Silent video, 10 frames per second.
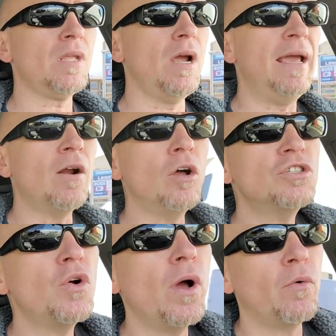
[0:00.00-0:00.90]
And
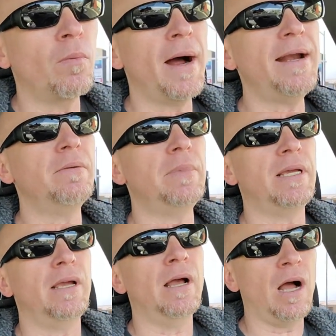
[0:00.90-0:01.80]
also, it reminded
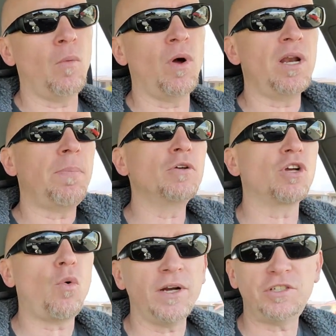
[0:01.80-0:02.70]
me, I wanted to pose
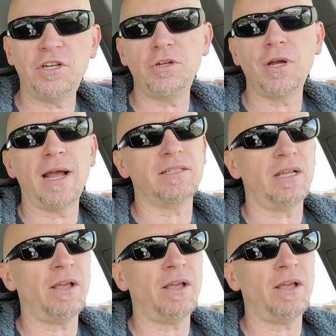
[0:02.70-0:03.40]
a question to you guys.